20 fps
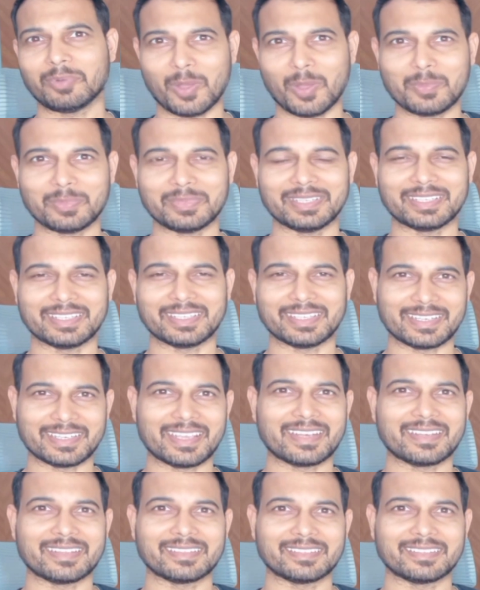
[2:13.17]
prompting
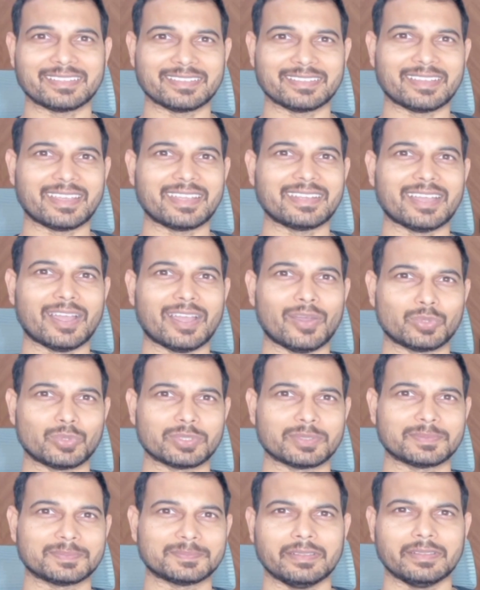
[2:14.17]
and getting the design out.
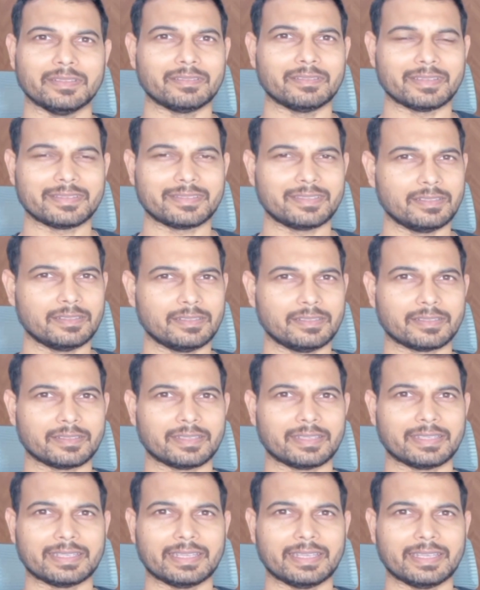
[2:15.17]
The
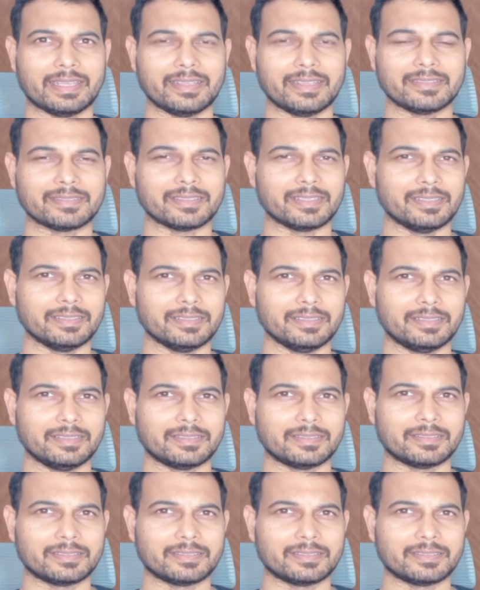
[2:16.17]
result is a